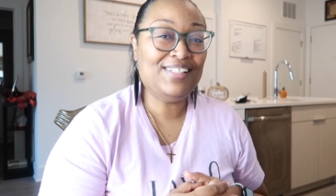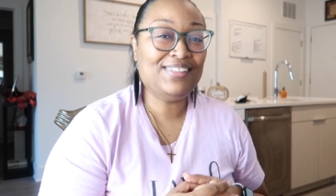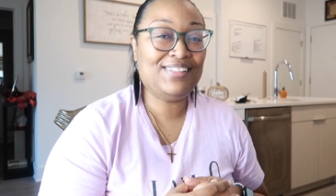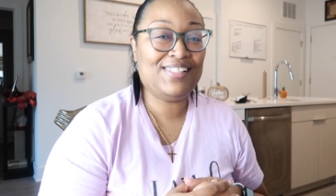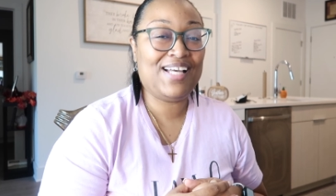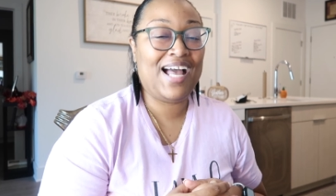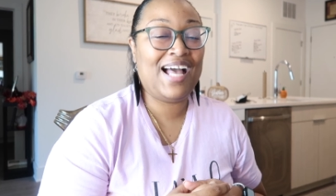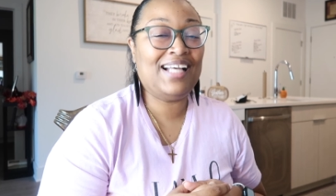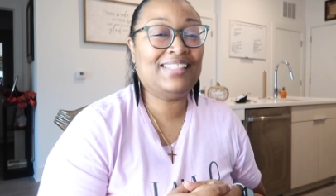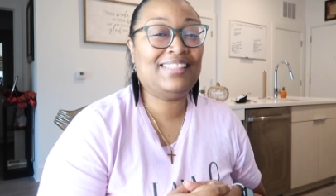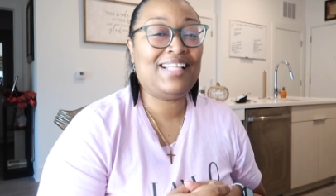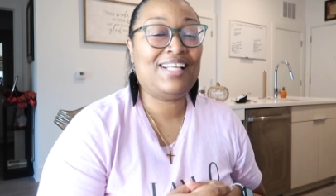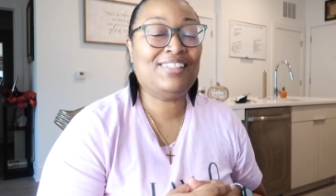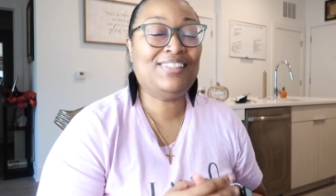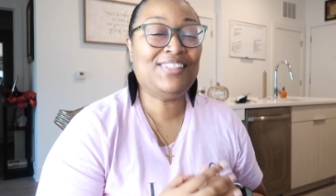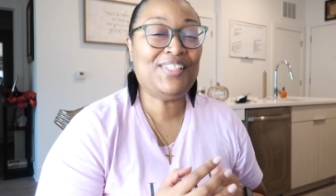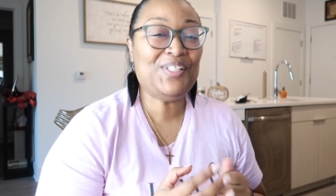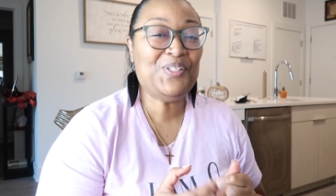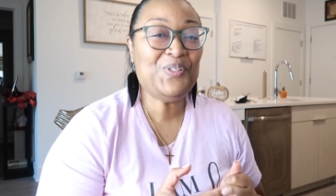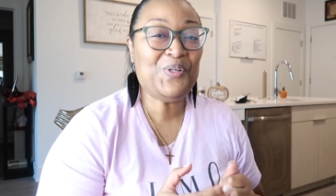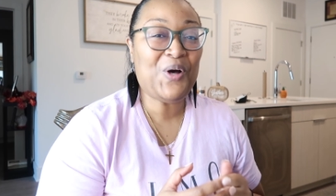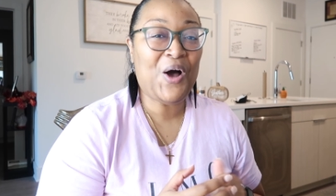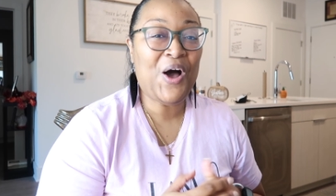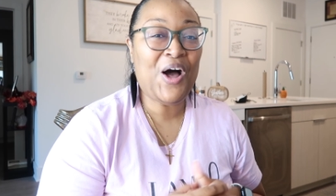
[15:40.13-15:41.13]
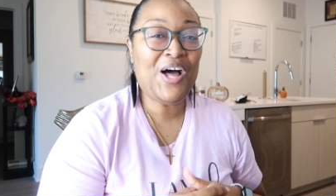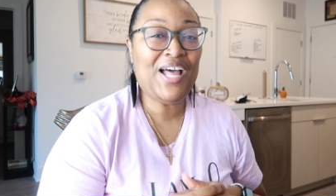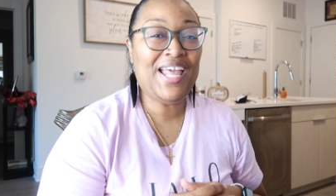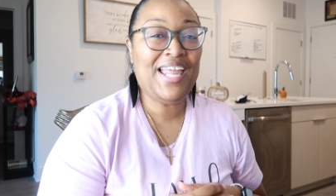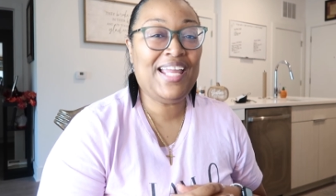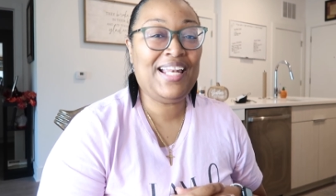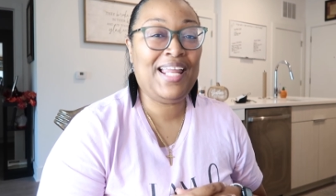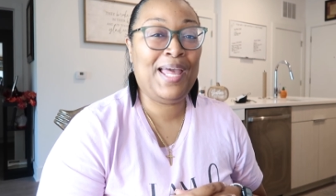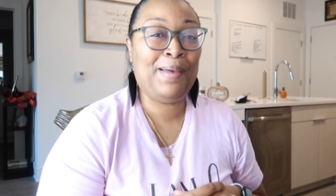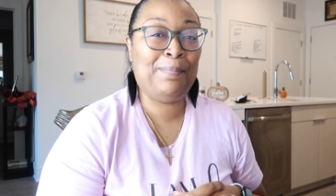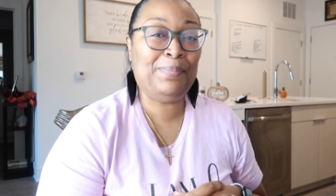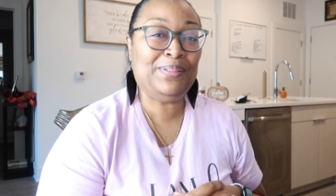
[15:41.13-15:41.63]
so guys i'll see you all
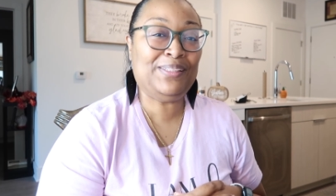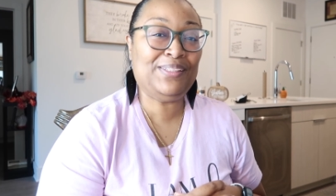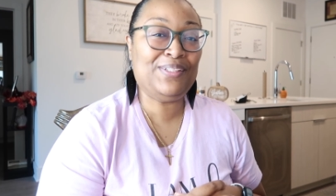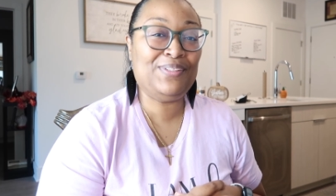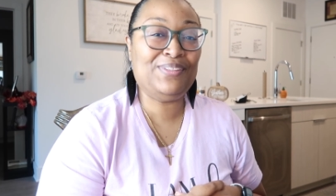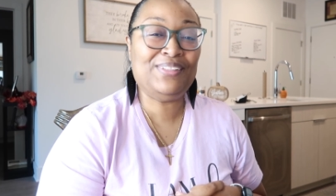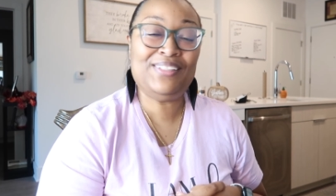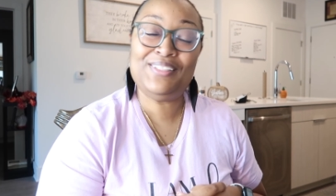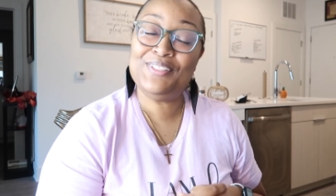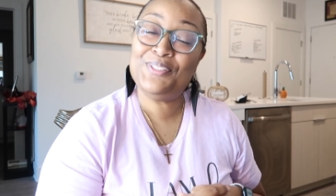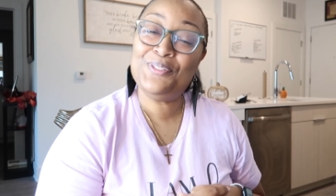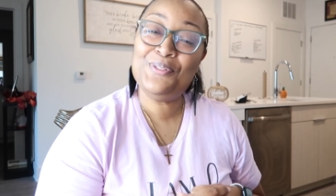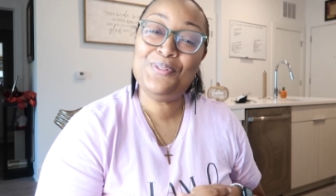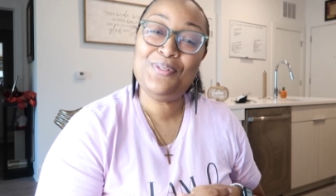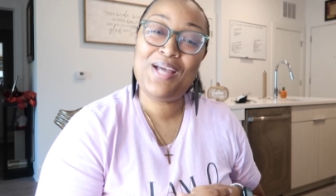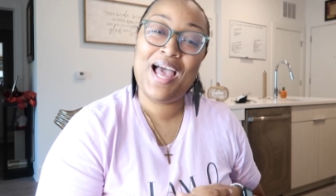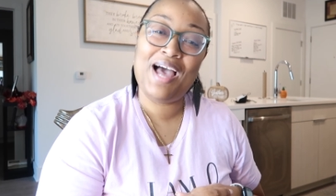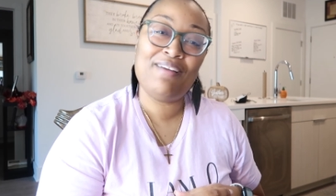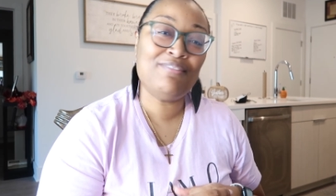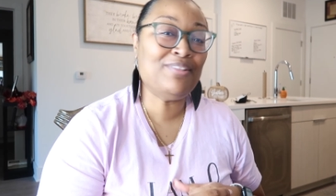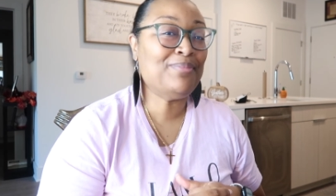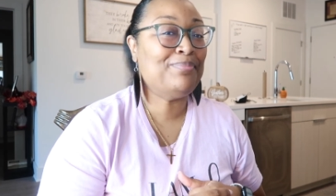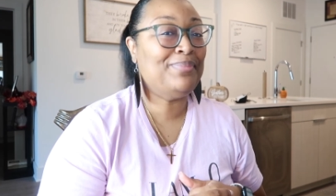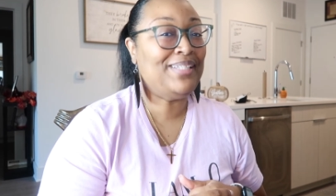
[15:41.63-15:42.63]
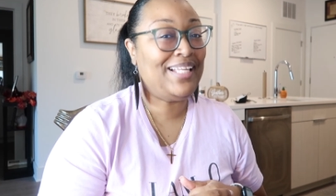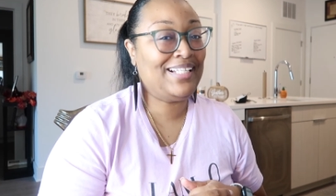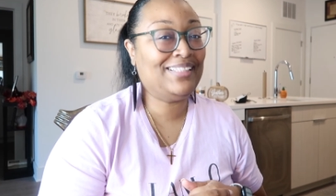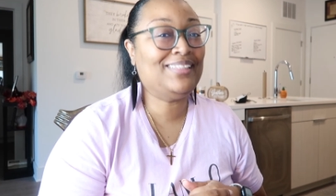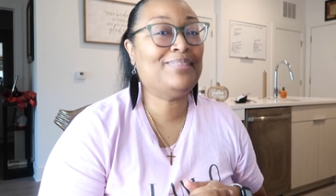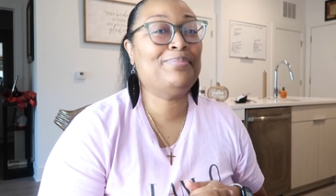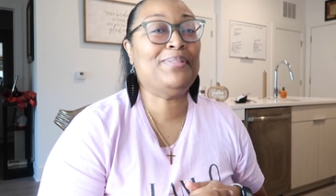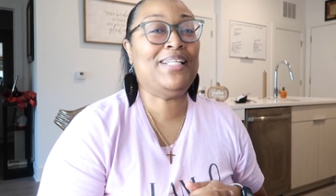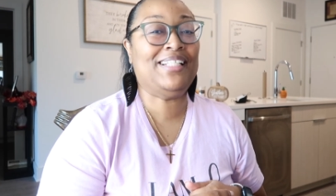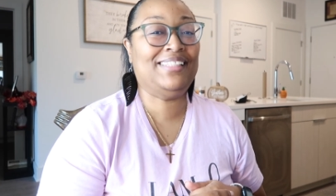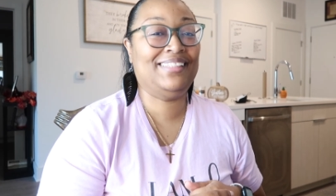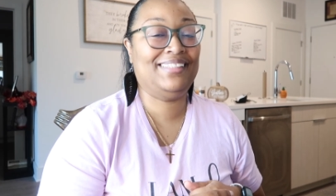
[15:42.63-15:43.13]
in episode two have a
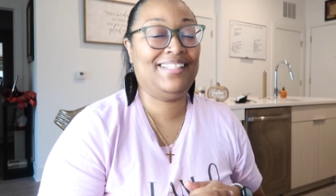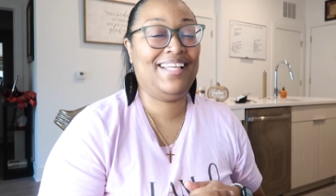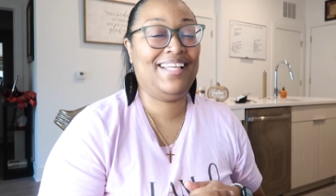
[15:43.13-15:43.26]
blessed blessed